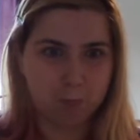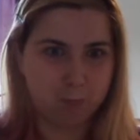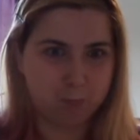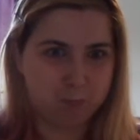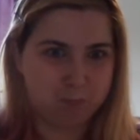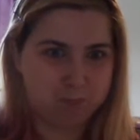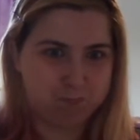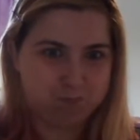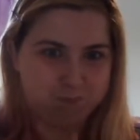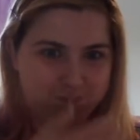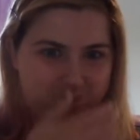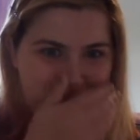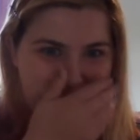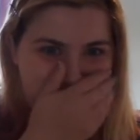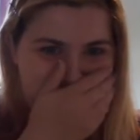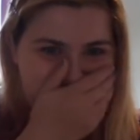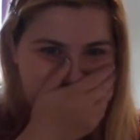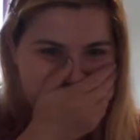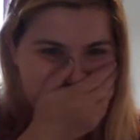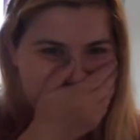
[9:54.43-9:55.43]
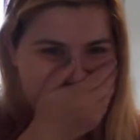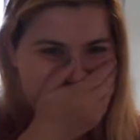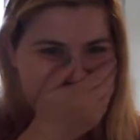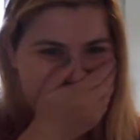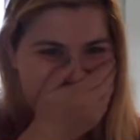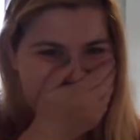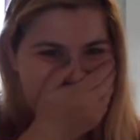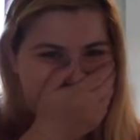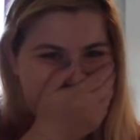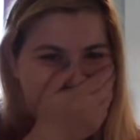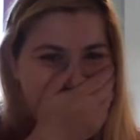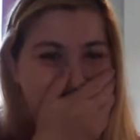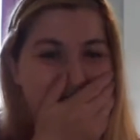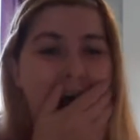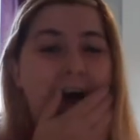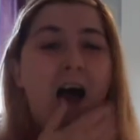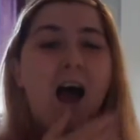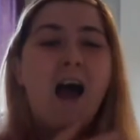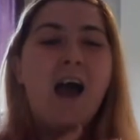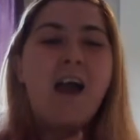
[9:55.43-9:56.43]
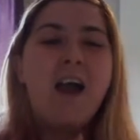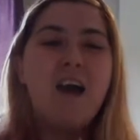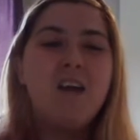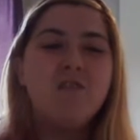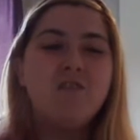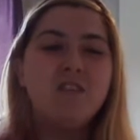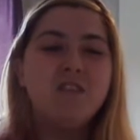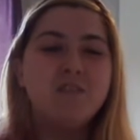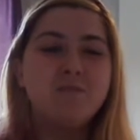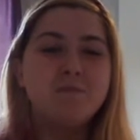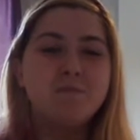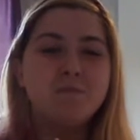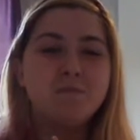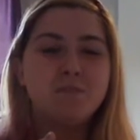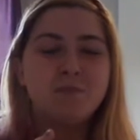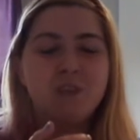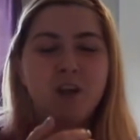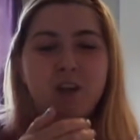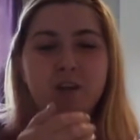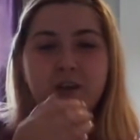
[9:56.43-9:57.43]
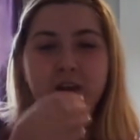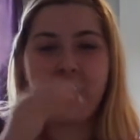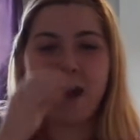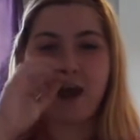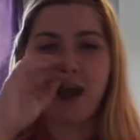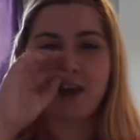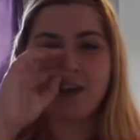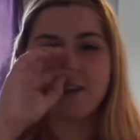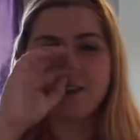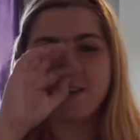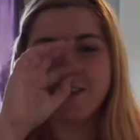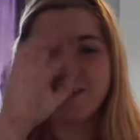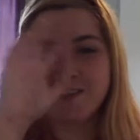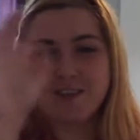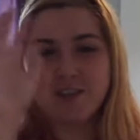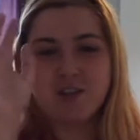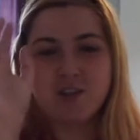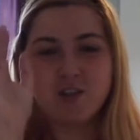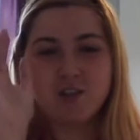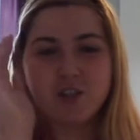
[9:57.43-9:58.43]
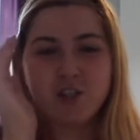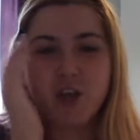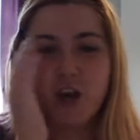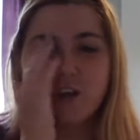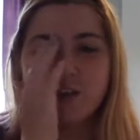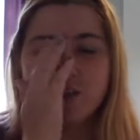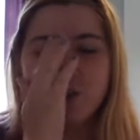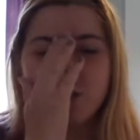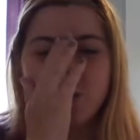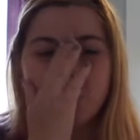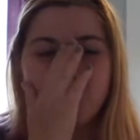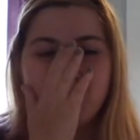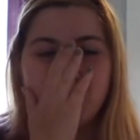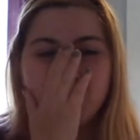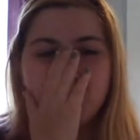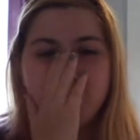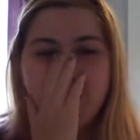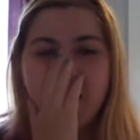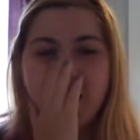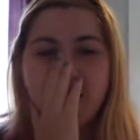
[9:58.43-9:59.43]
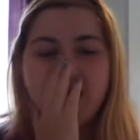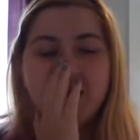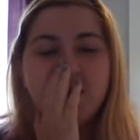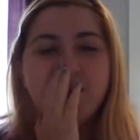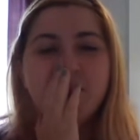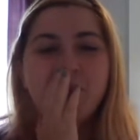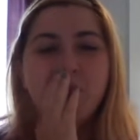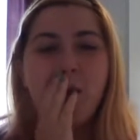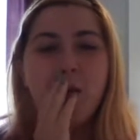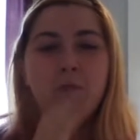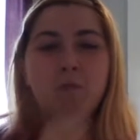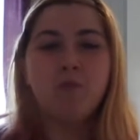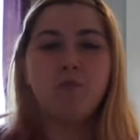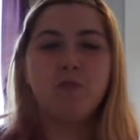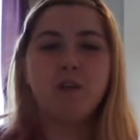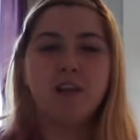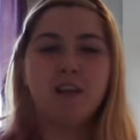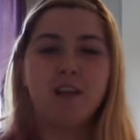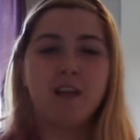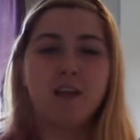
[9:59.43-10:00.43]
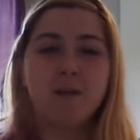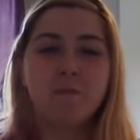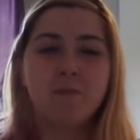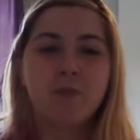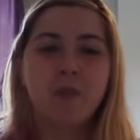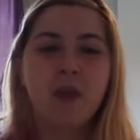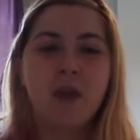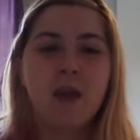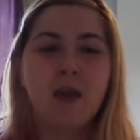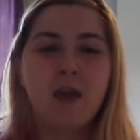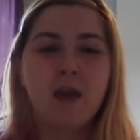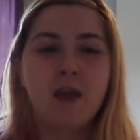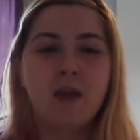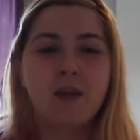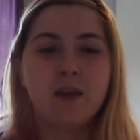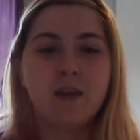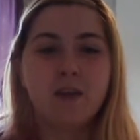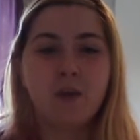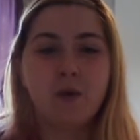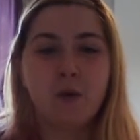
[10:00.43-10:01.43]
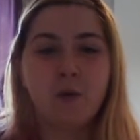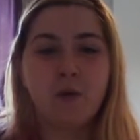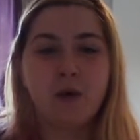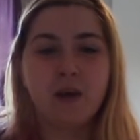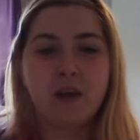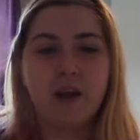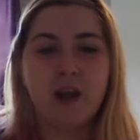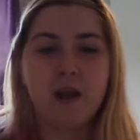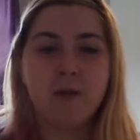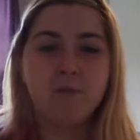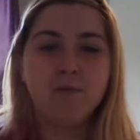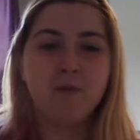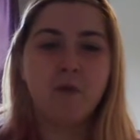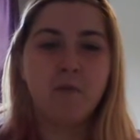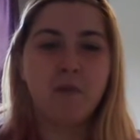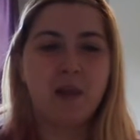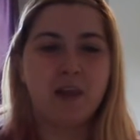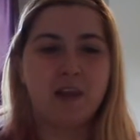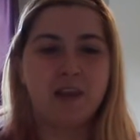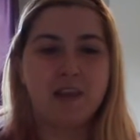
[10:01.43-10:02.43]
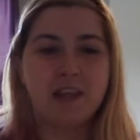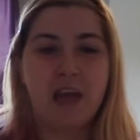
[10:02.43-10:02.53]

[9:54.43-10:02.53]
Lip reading: I haven't done accents in such a long time. I'm normally like, You know what? I'm from like